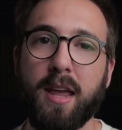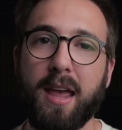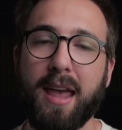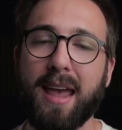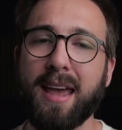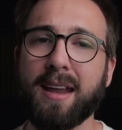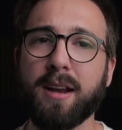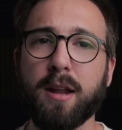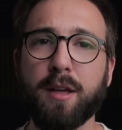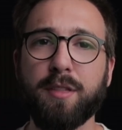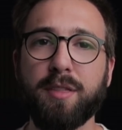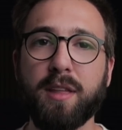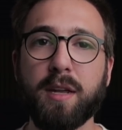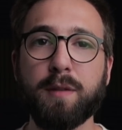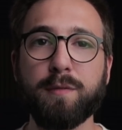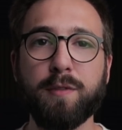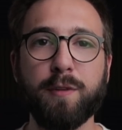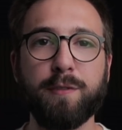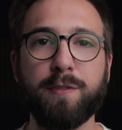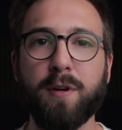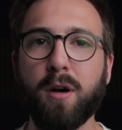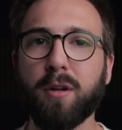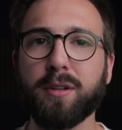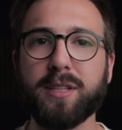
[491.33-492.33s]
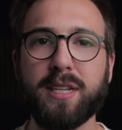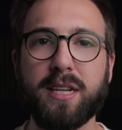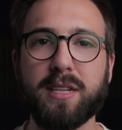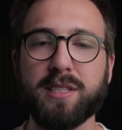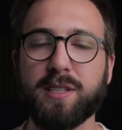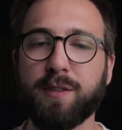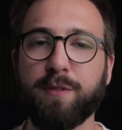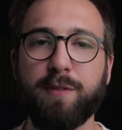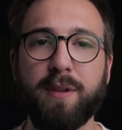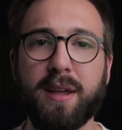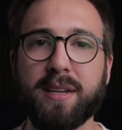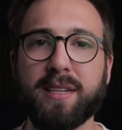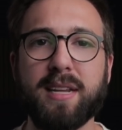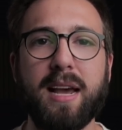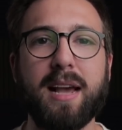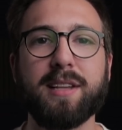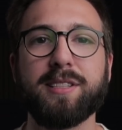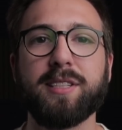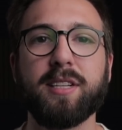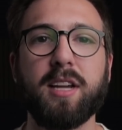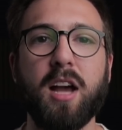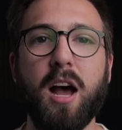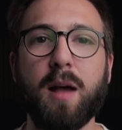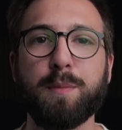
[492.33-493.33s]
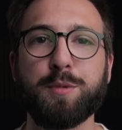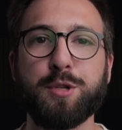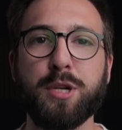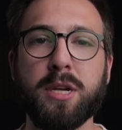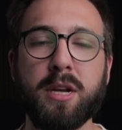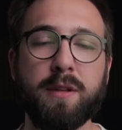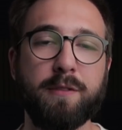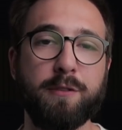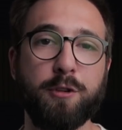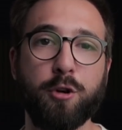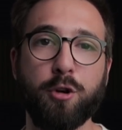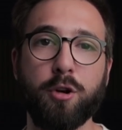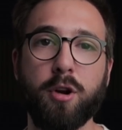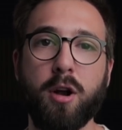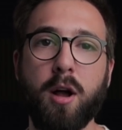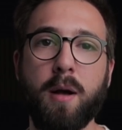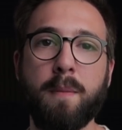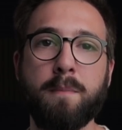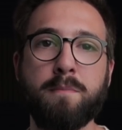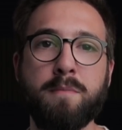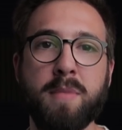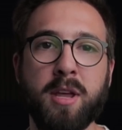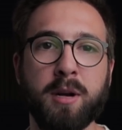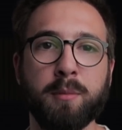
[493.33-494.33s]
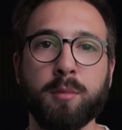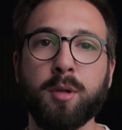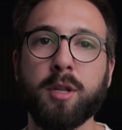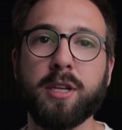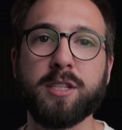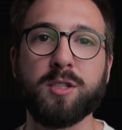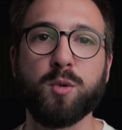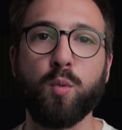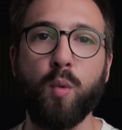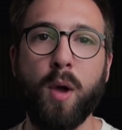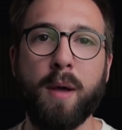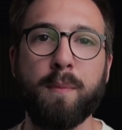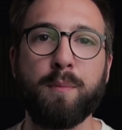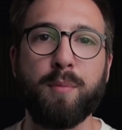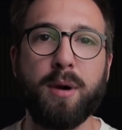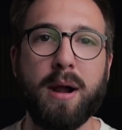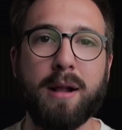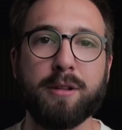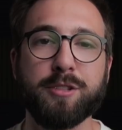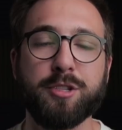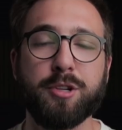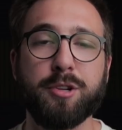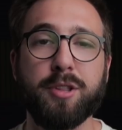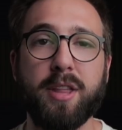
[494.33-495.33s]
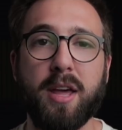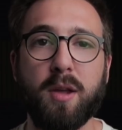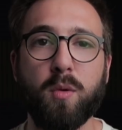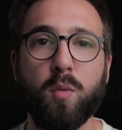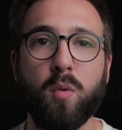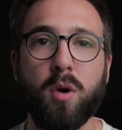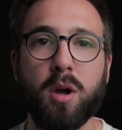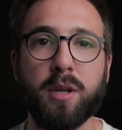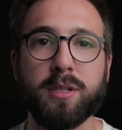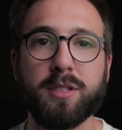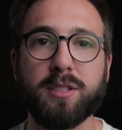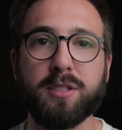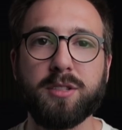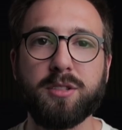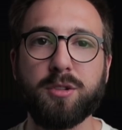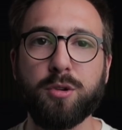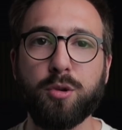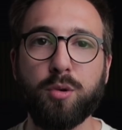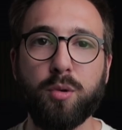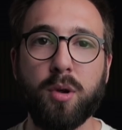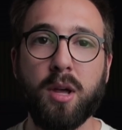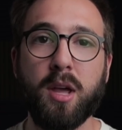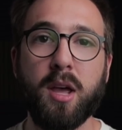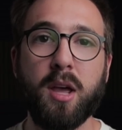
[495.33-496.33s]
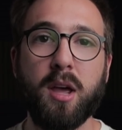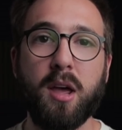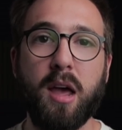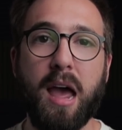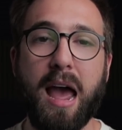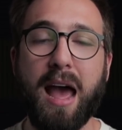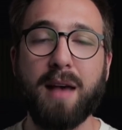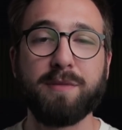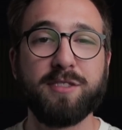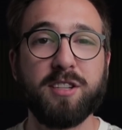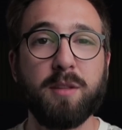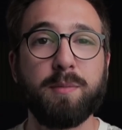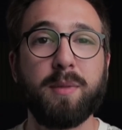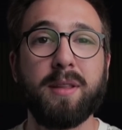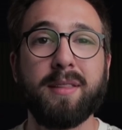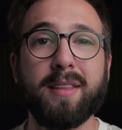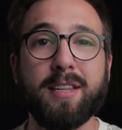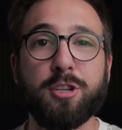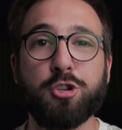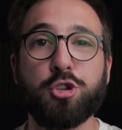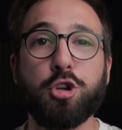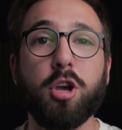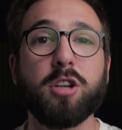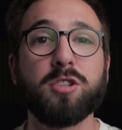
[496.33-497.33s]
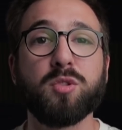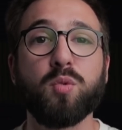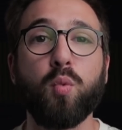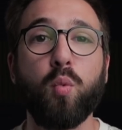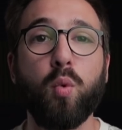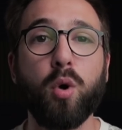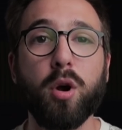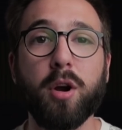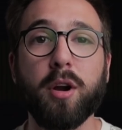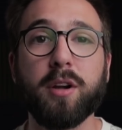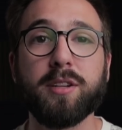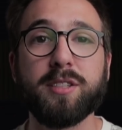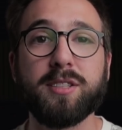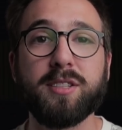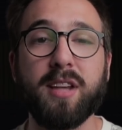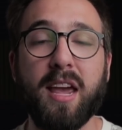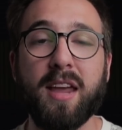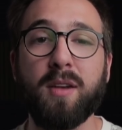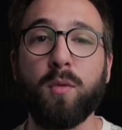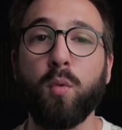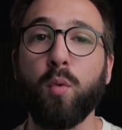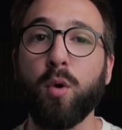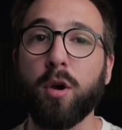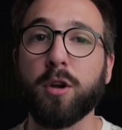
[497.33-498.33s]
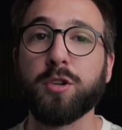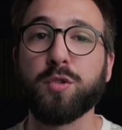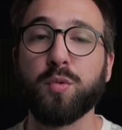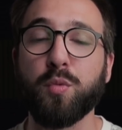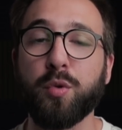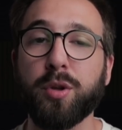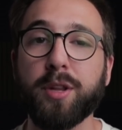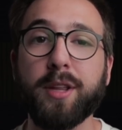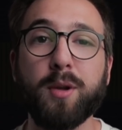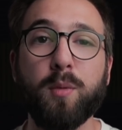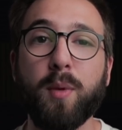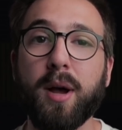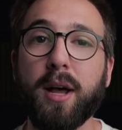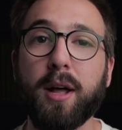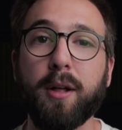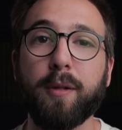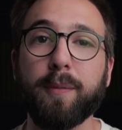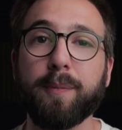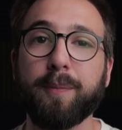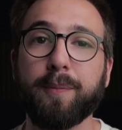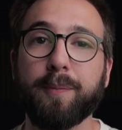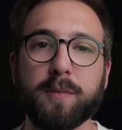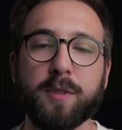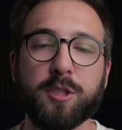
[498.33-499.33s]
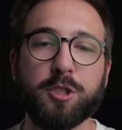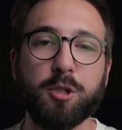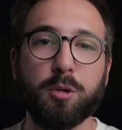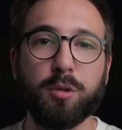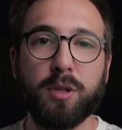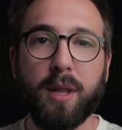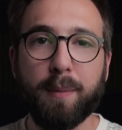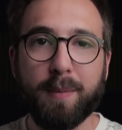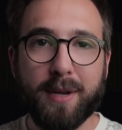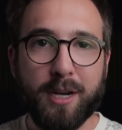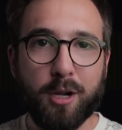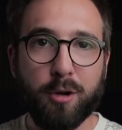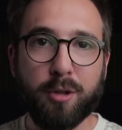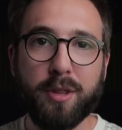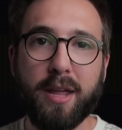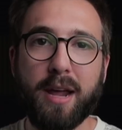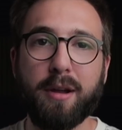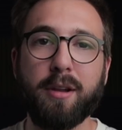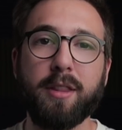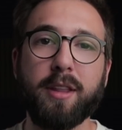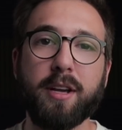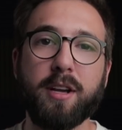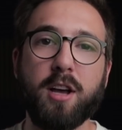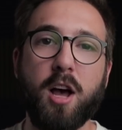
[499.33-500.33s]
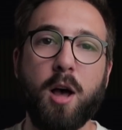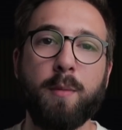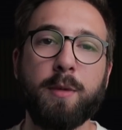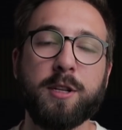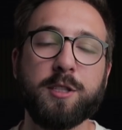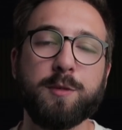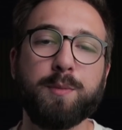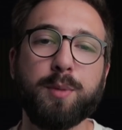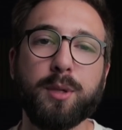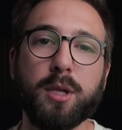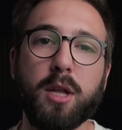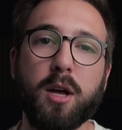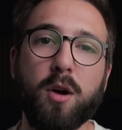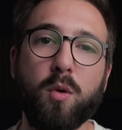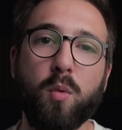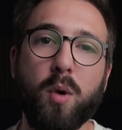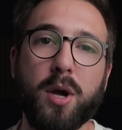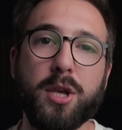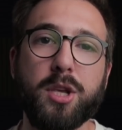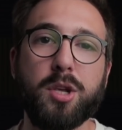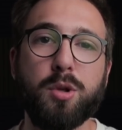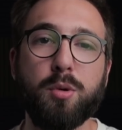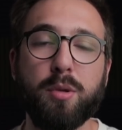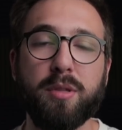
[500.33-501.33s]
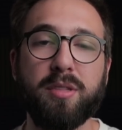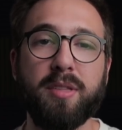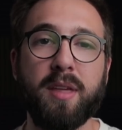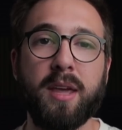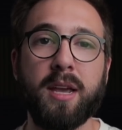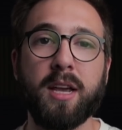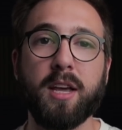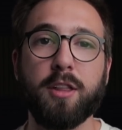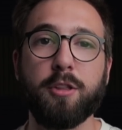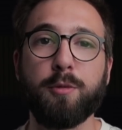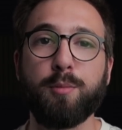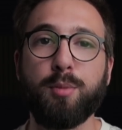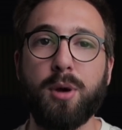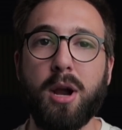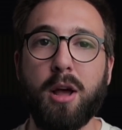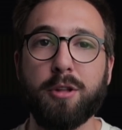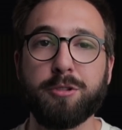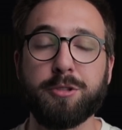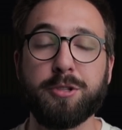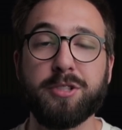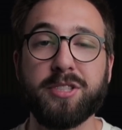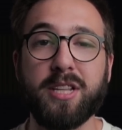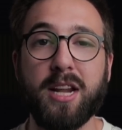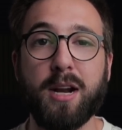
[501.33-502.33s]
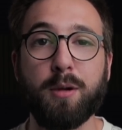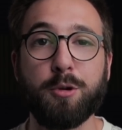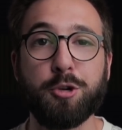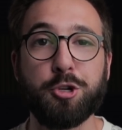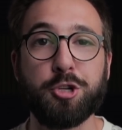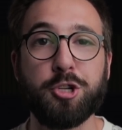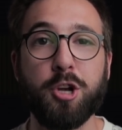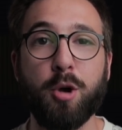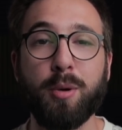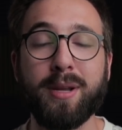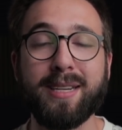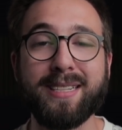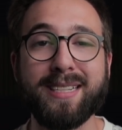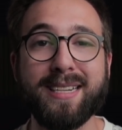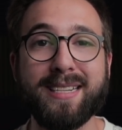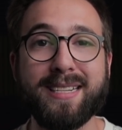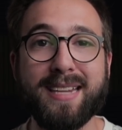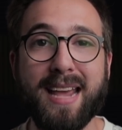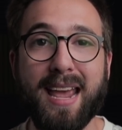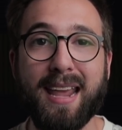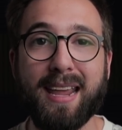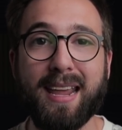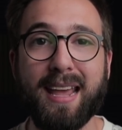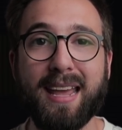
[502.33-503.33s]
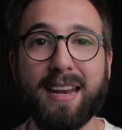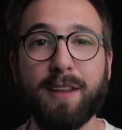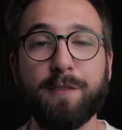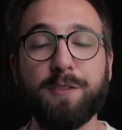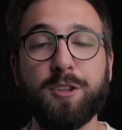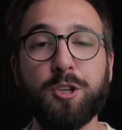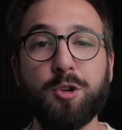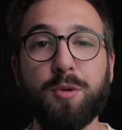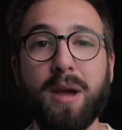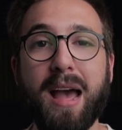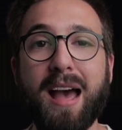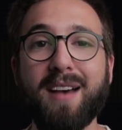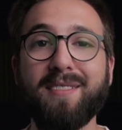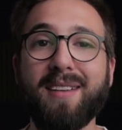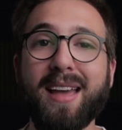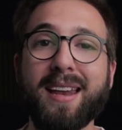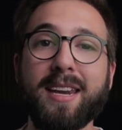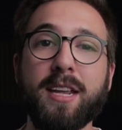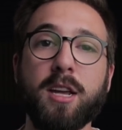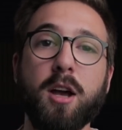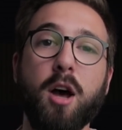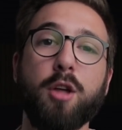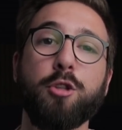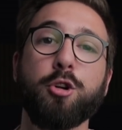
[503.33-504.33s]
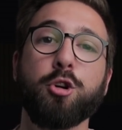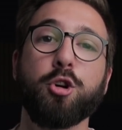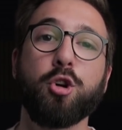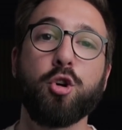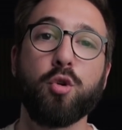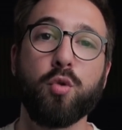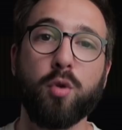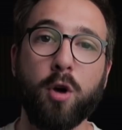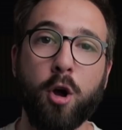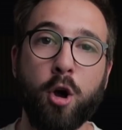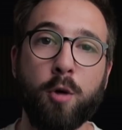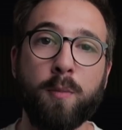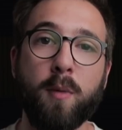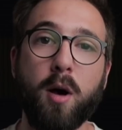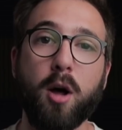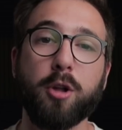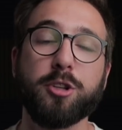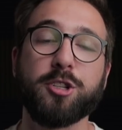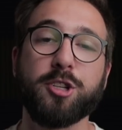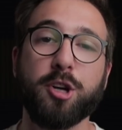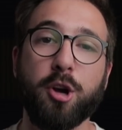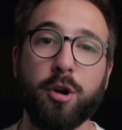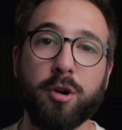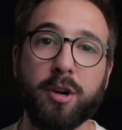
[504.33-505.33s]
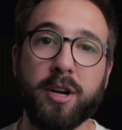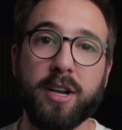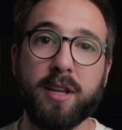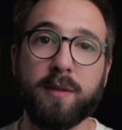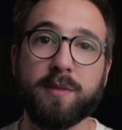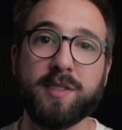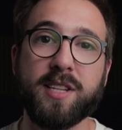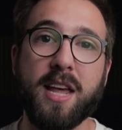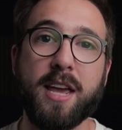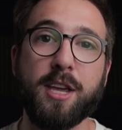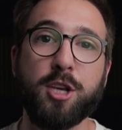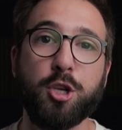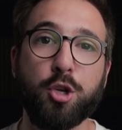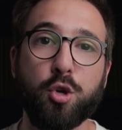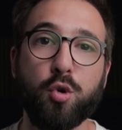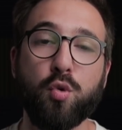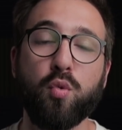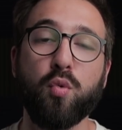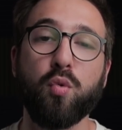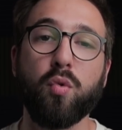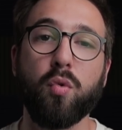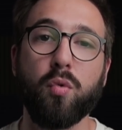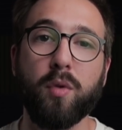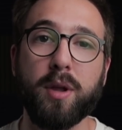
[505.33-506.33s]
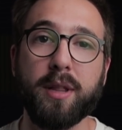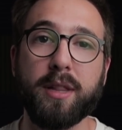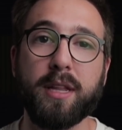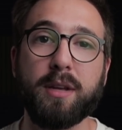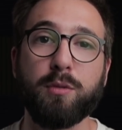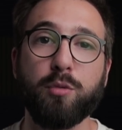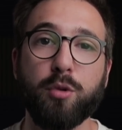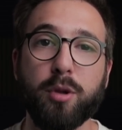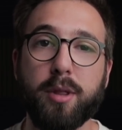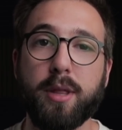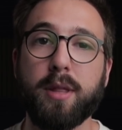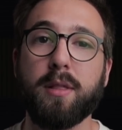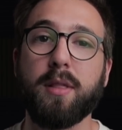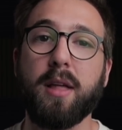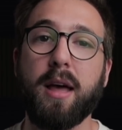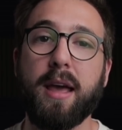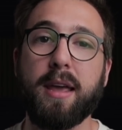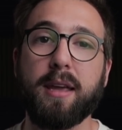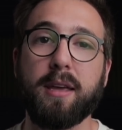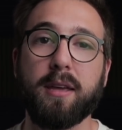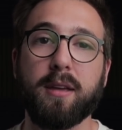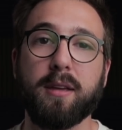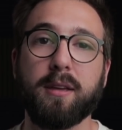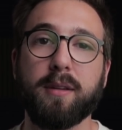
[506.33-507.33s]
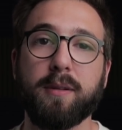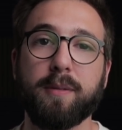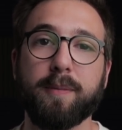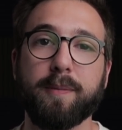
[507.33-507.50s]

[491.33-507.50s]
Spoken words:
And I think Vivaldi is a fantastic option if you're a minimalist web browser that wants to have something that just works and works really well. So let me know down in the comments below what you think of the browsers that I was showing today, and if you have any other Chrome alternatives that you really, really like.